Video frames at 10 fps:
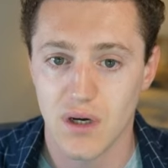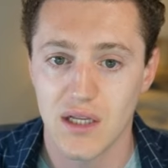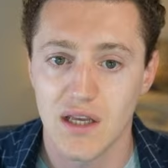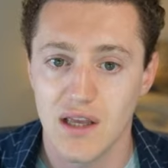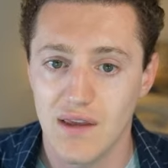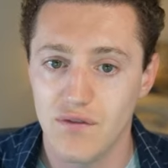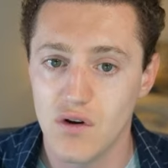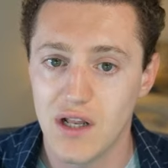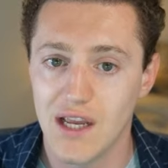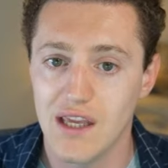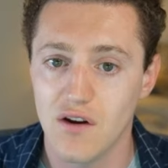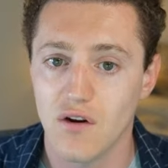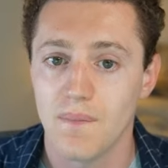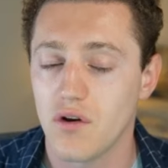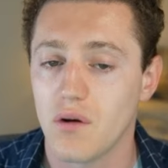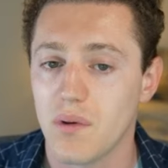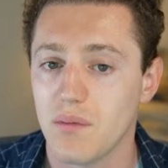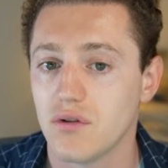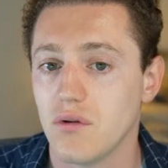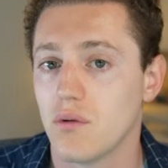All right, if you click here, you're going to be
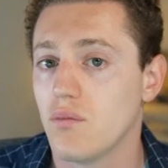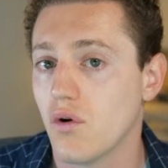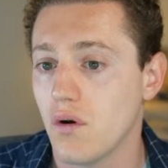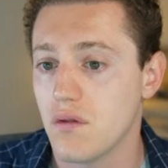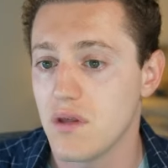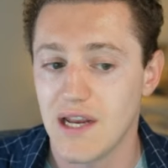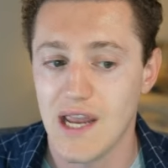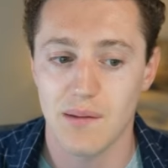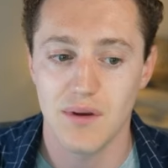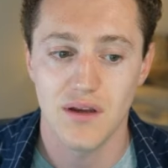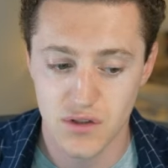able to learn more on the academy.